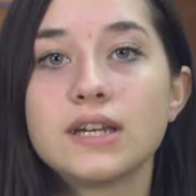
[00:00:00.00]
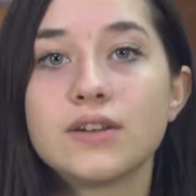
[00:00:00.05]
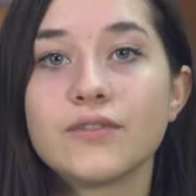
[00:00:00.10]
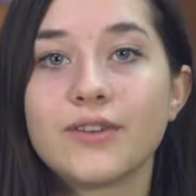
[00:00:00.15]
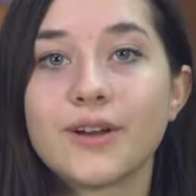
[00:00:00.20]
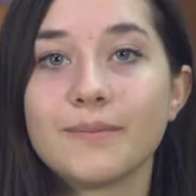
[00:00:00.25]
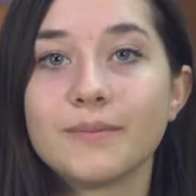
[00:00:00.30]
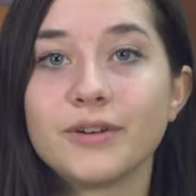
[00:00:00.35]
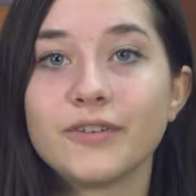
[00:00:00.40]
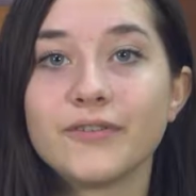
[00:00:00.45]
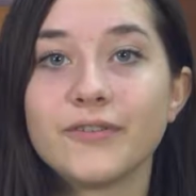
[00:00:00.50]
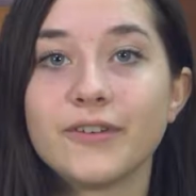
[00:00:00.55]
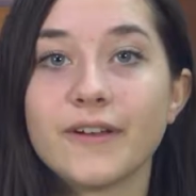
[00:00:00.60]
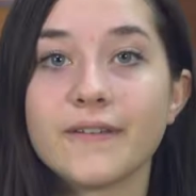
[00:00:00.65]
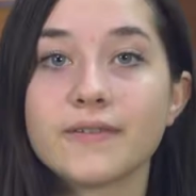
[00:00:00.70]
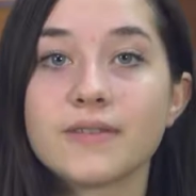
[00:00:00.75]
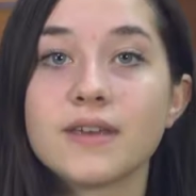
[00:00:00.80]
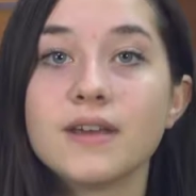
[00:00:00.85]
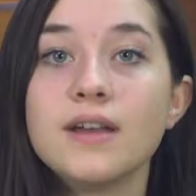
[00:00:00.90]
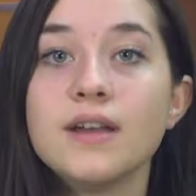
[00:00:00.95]
November
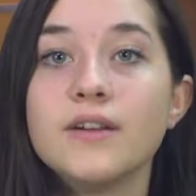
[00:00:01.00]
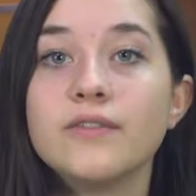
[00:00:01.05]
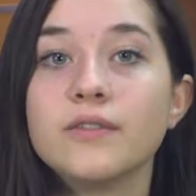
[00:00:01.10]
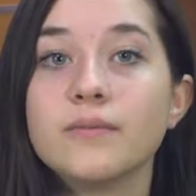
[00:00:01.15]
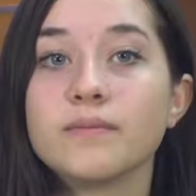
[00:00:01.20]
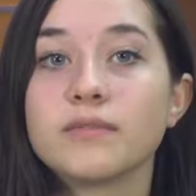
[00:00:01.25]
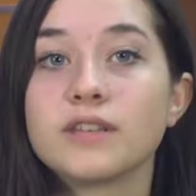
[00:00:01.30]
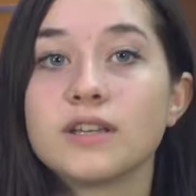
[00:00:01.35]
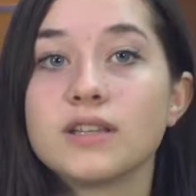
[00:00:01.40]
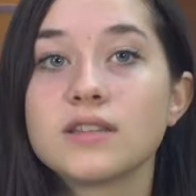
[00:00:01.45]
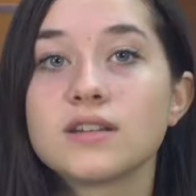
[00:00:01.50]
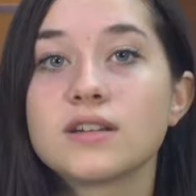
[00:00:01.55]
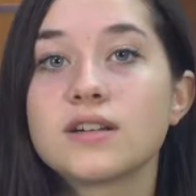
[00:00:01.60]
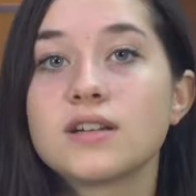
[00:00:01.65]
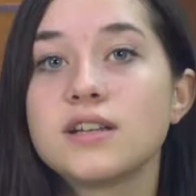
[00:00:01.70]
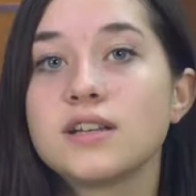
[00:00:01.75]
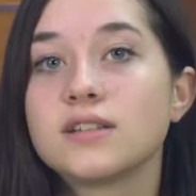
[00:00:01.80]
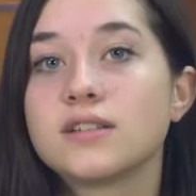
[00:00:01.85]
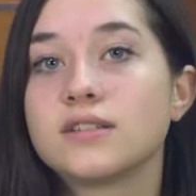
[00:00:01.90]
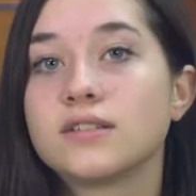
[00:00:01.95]
5th from
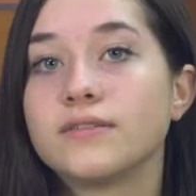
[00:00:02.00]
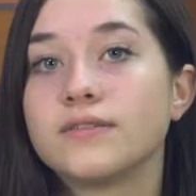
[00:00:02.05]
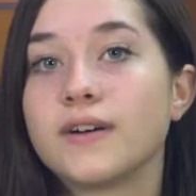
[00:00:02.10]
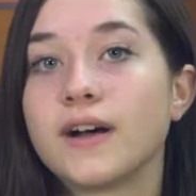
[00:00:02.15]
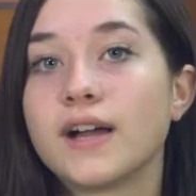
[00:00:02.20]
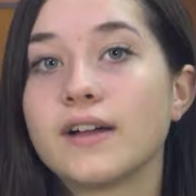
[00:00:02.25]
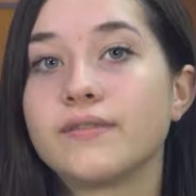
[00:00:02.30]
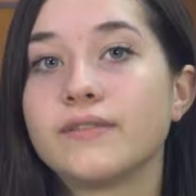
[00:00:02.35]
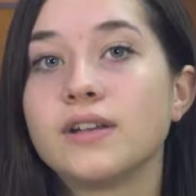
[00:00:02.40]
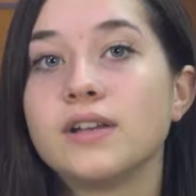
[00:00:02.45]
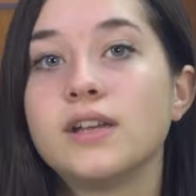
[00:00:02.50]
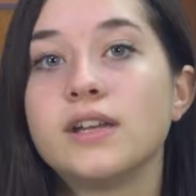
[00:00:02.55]
3.30 until 5.